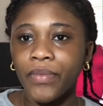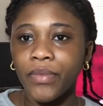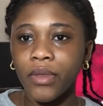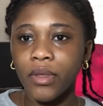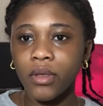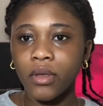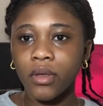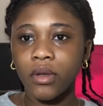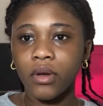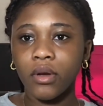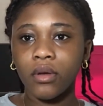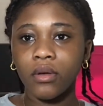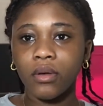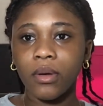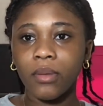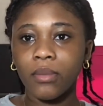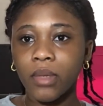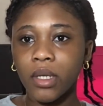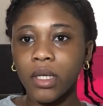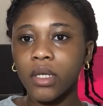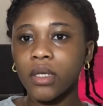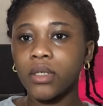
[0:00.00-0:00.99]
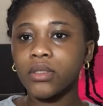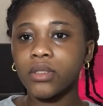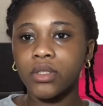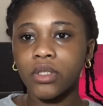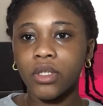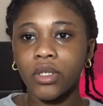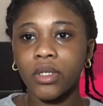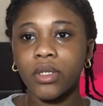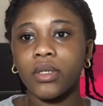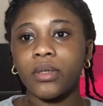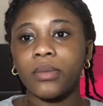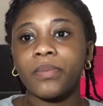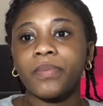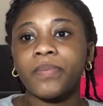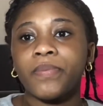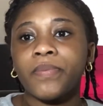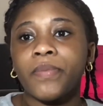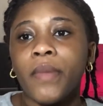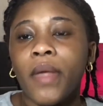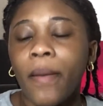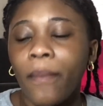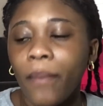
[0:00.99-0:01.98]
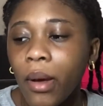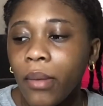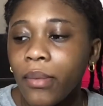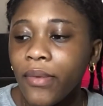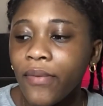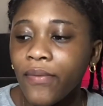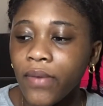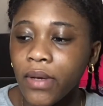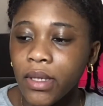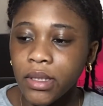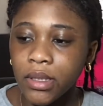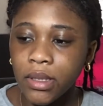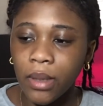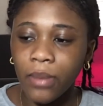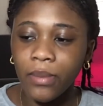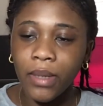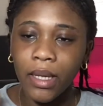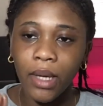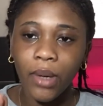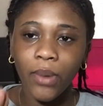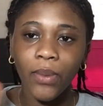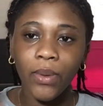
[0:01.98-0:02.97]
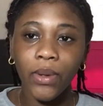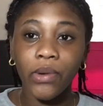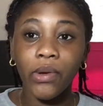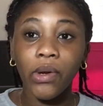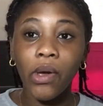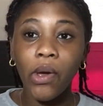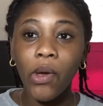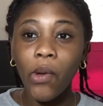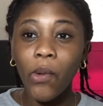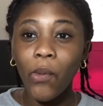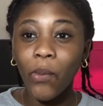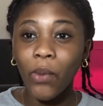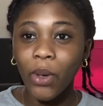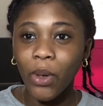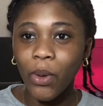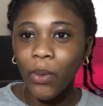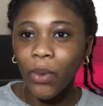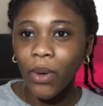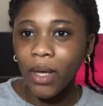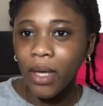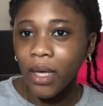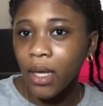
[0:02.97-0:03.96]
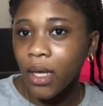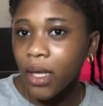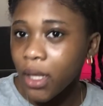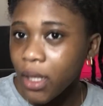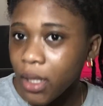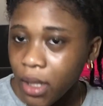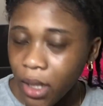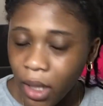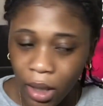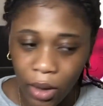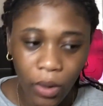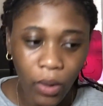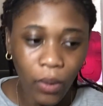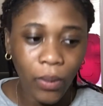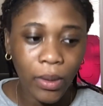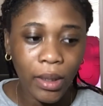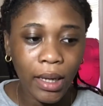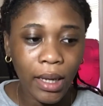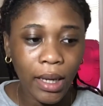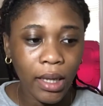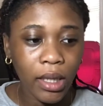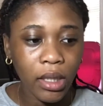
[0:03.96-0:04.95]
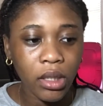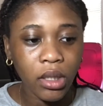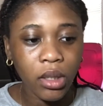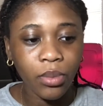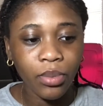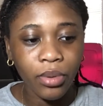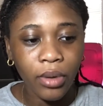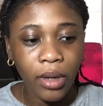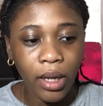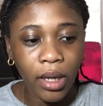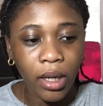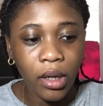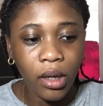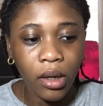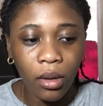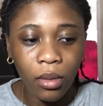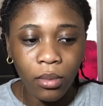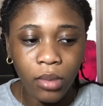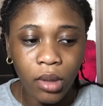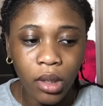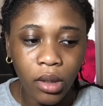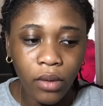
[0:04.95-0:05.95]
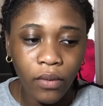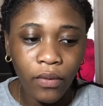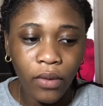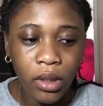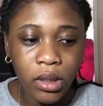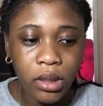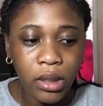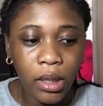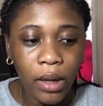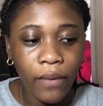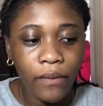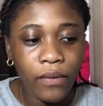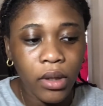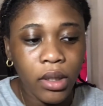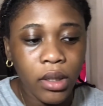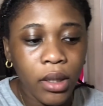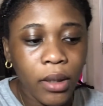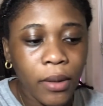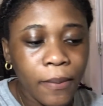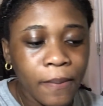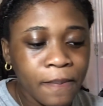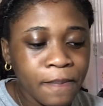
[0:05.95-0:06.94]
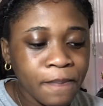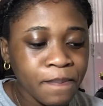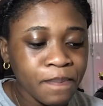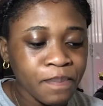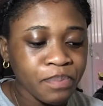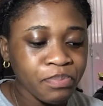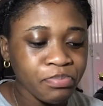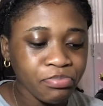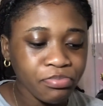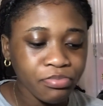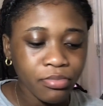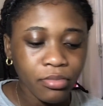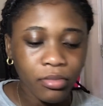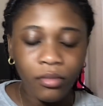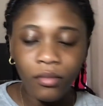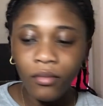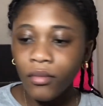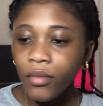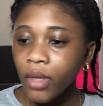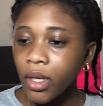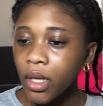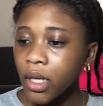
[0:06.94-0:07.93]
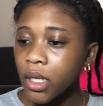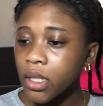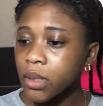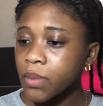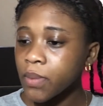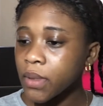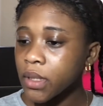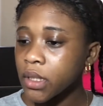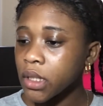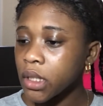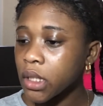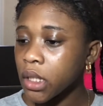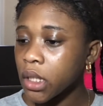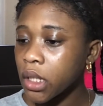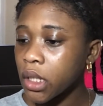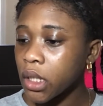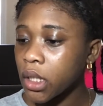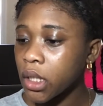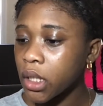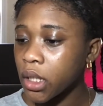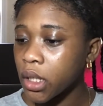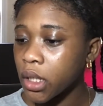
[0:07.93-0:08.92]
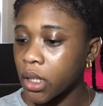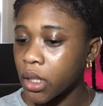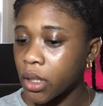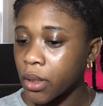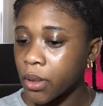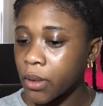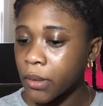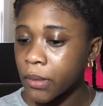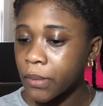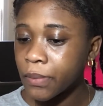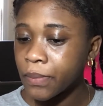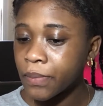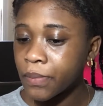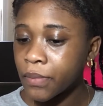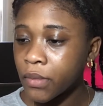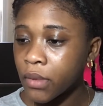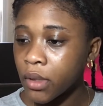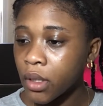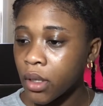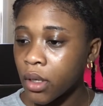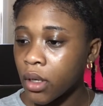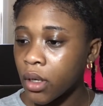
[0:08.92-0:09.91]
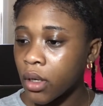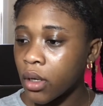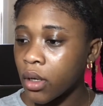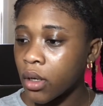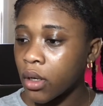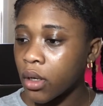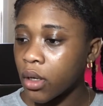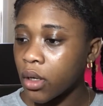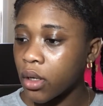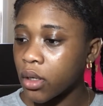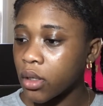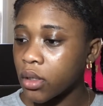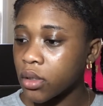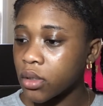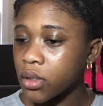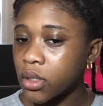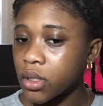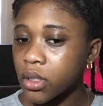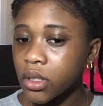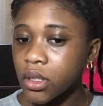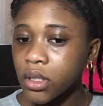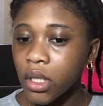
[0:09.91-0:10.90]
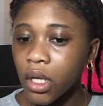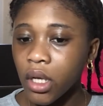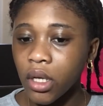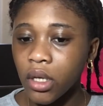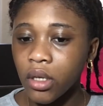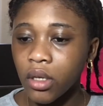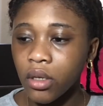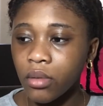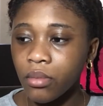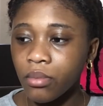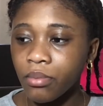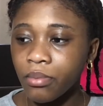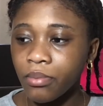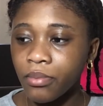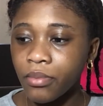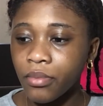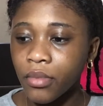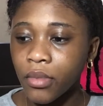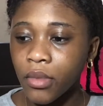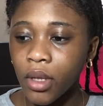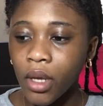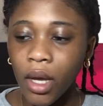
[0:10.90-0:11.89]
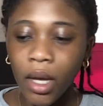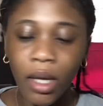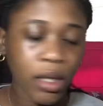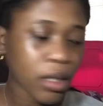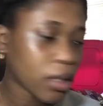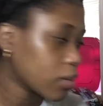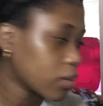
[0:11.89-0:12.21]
You know, I'm a little dirty. I'm gonna fix them when I end the prank. I'm gonna fix everything. That's basically it. This is not it. I'm